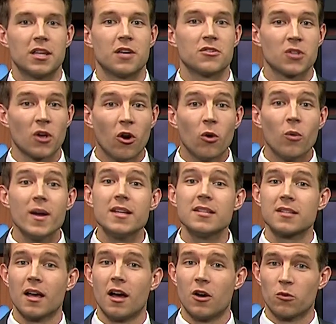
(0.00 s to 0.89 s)
There's
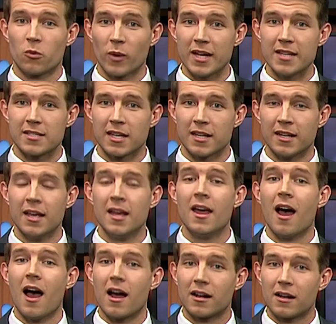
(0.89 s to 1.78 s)
always a reason,
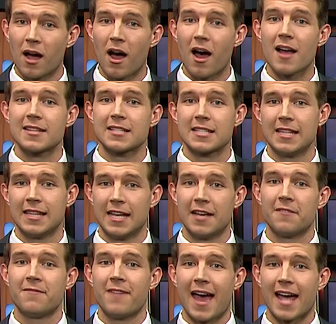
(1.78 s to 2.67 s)
a cause to
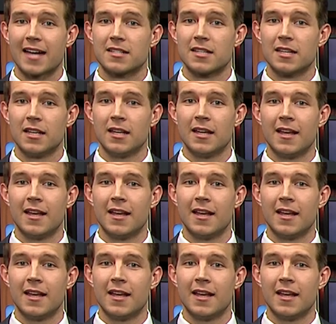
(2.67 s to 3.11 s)
the effect.